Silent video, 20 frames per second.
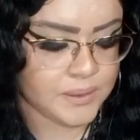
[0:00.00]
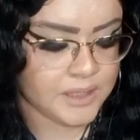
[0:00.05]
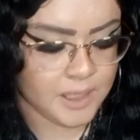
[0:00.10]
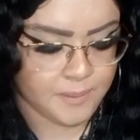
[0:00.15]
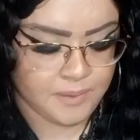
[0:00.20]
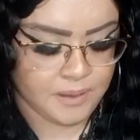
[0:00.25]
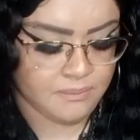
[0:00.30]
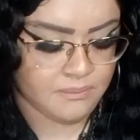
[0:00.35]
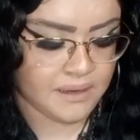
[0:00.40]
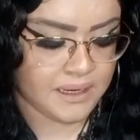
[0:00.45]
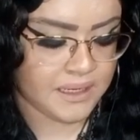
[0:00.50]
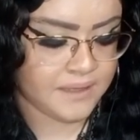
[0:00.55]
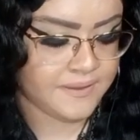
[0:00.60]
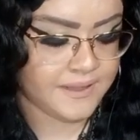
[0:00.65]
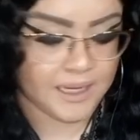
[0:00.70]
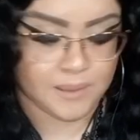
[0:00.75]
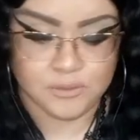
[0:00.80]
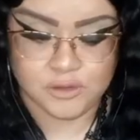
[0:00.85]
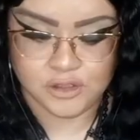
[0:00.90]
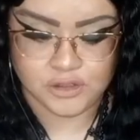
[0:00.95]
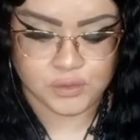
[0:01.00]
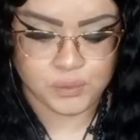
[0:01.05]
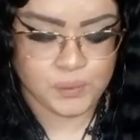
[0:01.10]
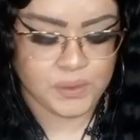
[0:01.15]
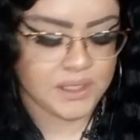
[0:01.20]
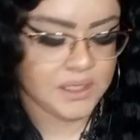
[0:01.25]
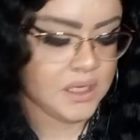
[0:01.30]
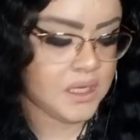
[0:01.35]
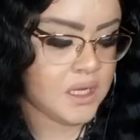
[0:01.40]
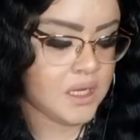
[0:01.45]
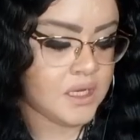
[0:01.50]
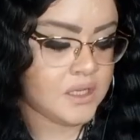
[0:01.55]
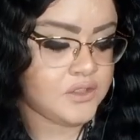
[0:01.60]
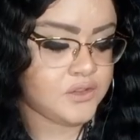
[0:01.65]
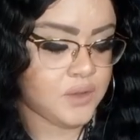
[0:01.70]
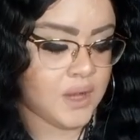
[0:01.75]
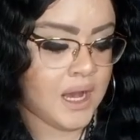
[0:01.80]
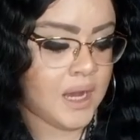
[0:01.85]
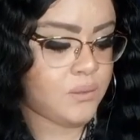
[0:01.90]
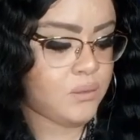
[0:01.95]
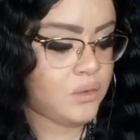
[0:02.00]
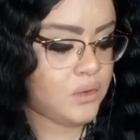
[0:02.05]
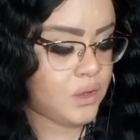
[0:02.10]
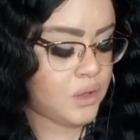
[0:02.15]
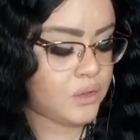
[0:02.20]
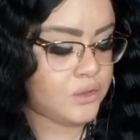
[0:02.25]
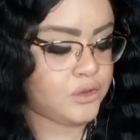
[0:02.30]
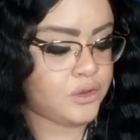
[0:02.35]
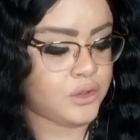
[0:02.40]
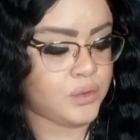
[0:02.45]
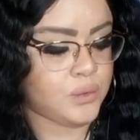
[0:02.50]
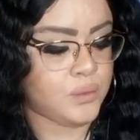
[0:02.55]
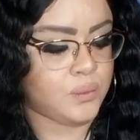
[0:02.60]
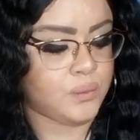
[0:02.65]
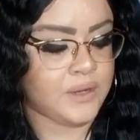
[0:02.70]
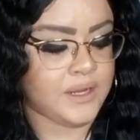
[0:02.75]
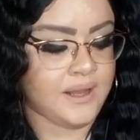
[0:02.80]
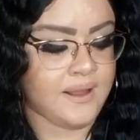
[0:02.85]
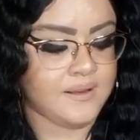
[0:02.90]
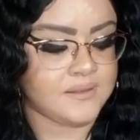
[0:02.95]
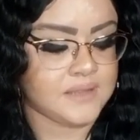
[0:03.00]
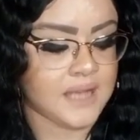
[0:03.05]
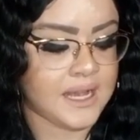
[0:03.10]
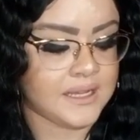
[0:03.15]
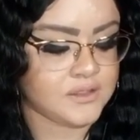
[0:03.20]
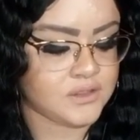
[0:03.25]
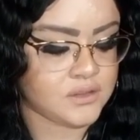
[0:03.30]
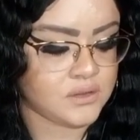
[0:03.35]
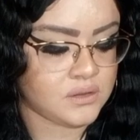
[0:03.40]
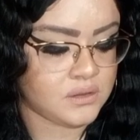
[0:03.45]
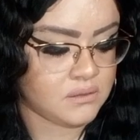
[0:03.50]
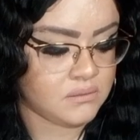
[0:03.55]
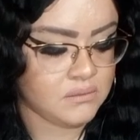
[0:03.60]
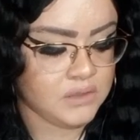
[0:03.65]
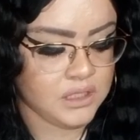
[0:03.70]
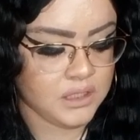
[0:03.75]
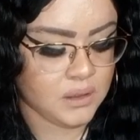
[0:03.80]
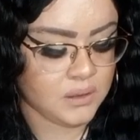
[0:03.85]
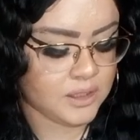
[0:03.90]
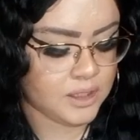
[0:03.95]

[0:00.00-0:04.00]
Keep in mind that I'm just one, so I will go through readings as you know,